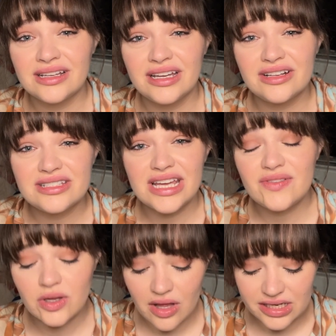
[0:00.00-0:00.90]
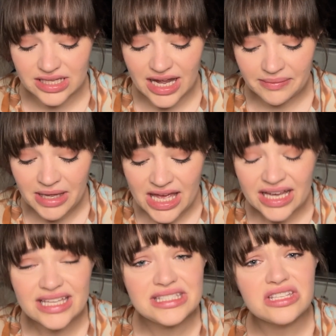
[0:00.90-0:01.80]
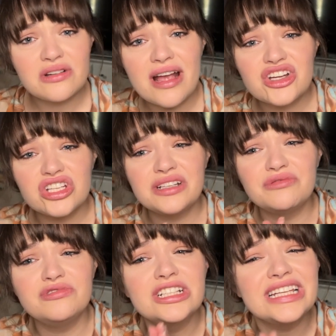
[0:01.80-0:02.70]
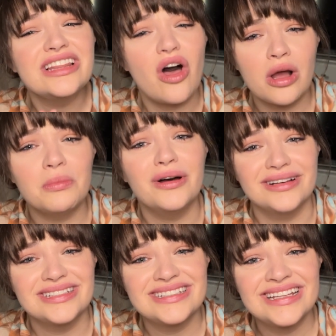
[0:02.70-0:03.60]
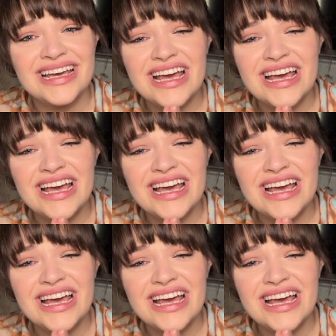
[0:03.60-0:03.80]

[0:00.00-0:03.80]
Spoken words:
It'll save you a lot of time because these are actually really long books.